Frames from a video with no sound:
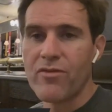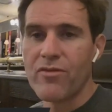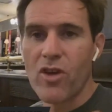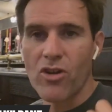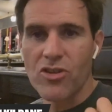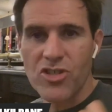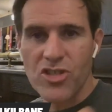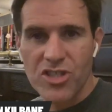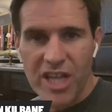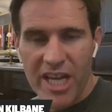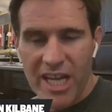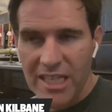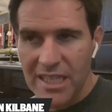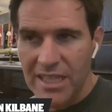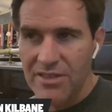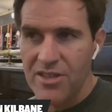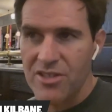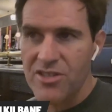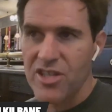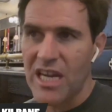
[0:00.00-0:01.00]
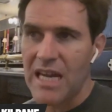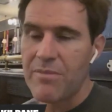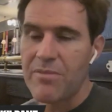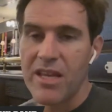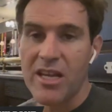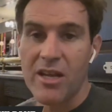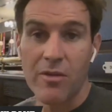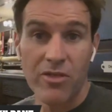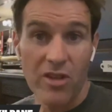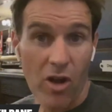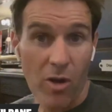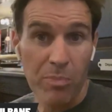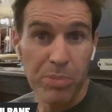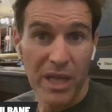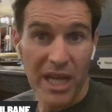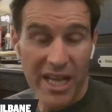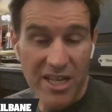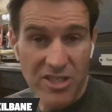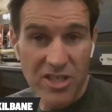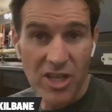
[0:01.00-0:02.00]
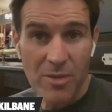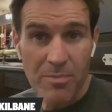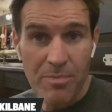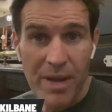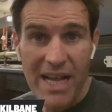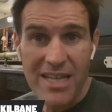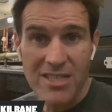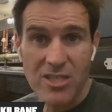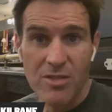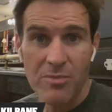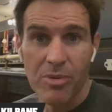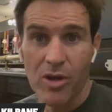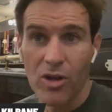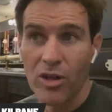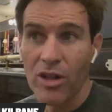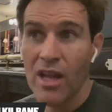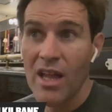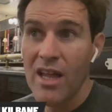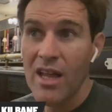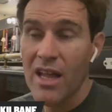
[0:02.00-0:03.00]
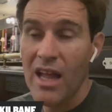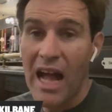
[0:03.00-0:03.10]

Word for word: They've got steel in the team. They've got players that can pass the ball,